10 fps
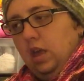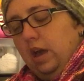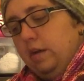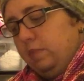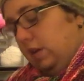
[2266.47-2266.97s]

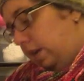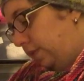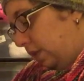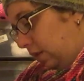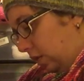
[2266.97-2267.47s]
Yeah, I'm done
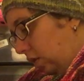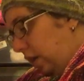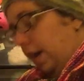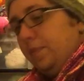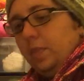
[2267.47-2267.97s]
after this.
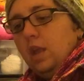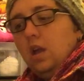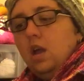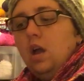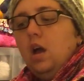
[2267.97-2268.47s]
Okay.
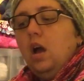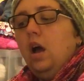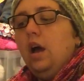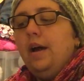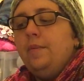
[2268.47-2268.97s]

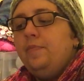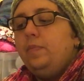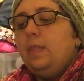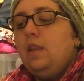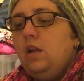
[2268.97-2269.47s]

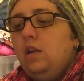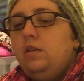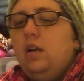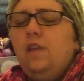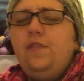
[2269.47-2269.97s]

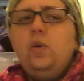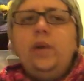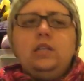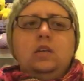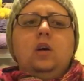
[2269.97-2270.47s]
A few
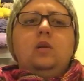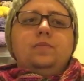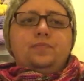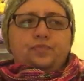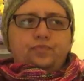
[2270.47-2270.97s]
weeks
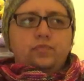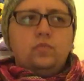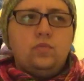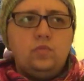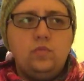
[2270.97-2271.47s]
ago,
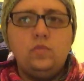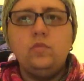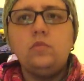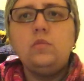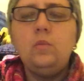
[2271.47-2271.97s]

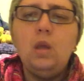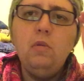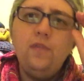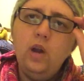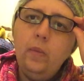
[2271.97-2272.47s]

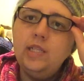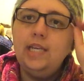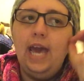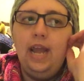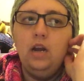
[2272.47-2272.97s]
before I went
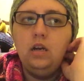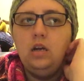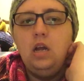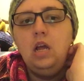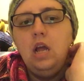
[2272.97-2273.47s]
to
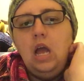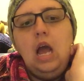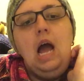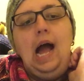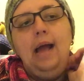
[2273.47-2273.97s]
Canada,
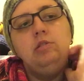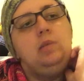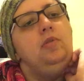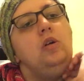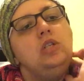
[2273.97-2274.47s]
I was
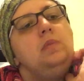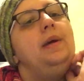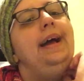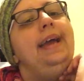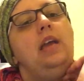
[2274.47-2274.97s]
approached
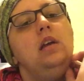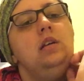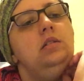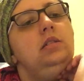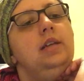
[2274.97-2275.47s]
by
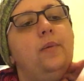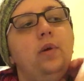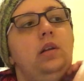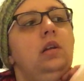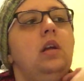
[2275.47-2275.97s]

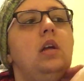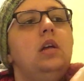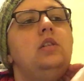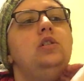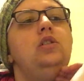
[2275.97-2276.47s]
someone
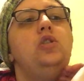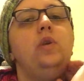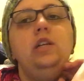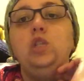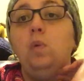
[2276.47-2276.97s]
to
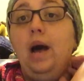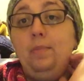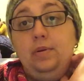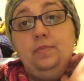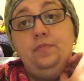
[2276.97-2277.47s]
join a
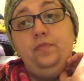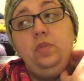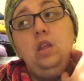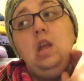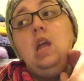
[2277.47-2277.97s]
swap.
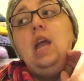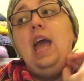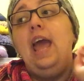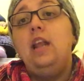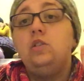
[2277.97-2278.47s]

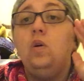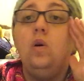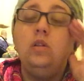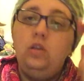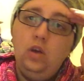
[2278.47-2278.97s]
And it's
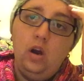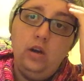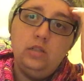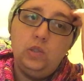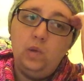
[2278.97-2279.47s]
called
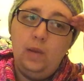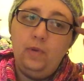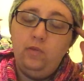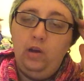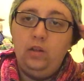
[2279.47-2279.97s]
Yarn Swap
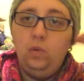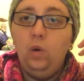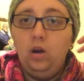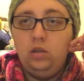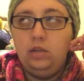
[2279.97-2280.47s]
Around the
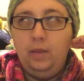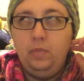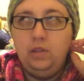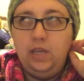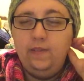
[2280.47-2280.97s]
World. I
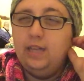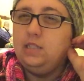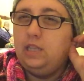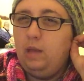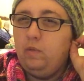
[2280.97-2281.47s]
believe
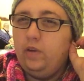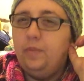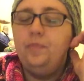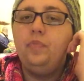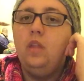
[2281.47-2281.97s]
that's the name of it.